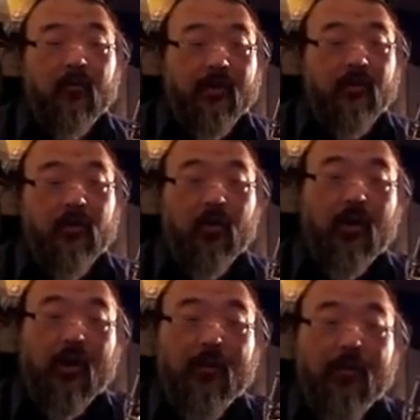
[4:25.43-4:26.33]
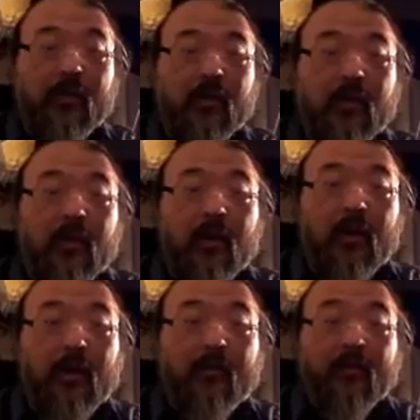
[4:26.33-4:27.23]
When you go up,
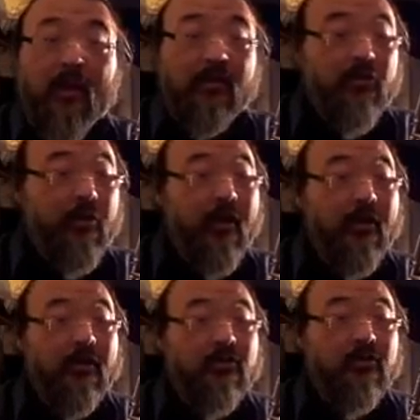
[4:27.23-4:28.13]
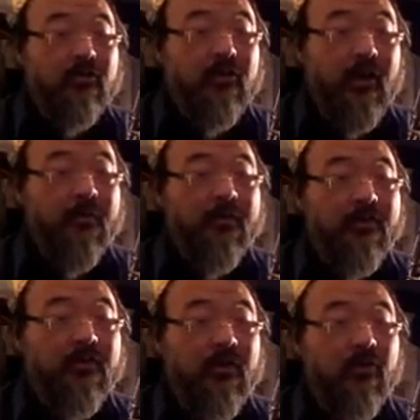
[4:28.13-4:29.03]
try not to
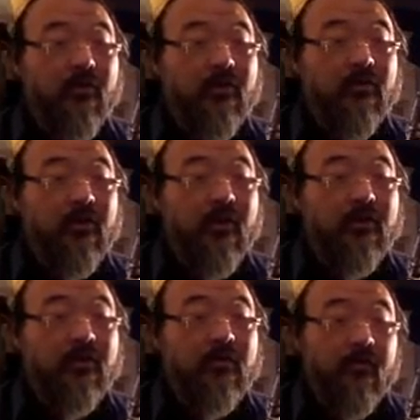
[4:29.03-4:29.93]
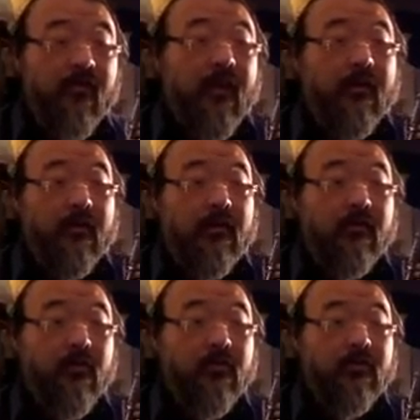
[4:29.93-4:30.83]
compensate your intonation
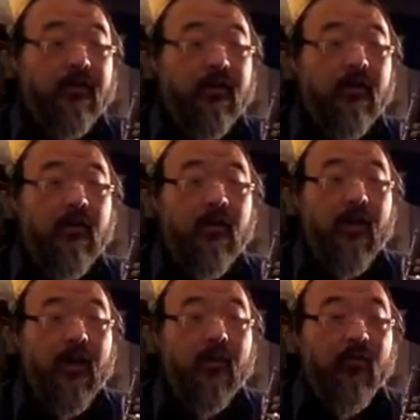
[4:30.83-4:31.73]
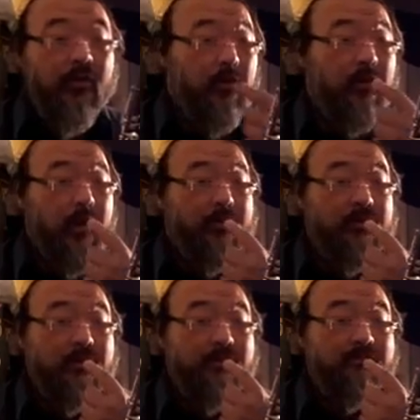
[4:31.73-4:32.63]
flatness mostly with your
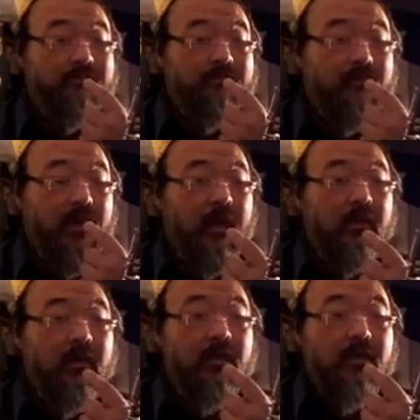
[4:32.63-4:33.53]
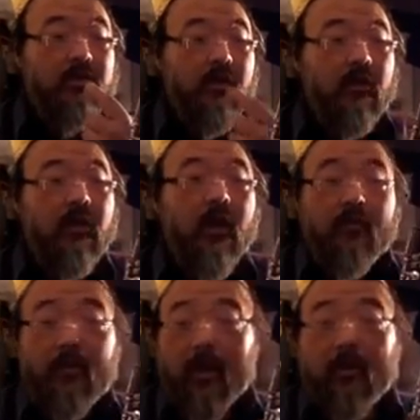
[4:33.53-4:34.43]
lips. Okay. So
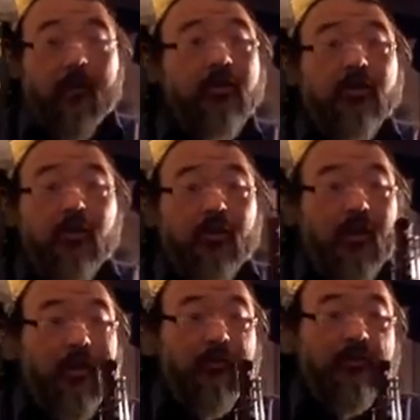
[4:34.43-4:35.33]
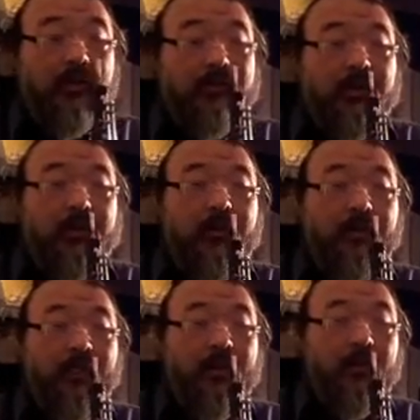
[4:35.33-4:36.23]
let me show you how it sounds like.
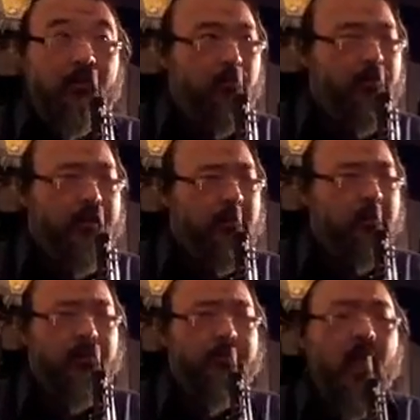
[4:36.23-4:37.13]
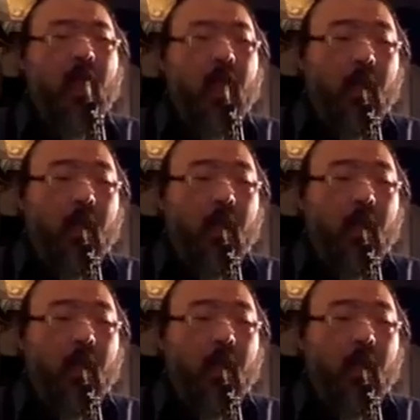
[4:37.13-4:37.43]
Hopefully I can do it.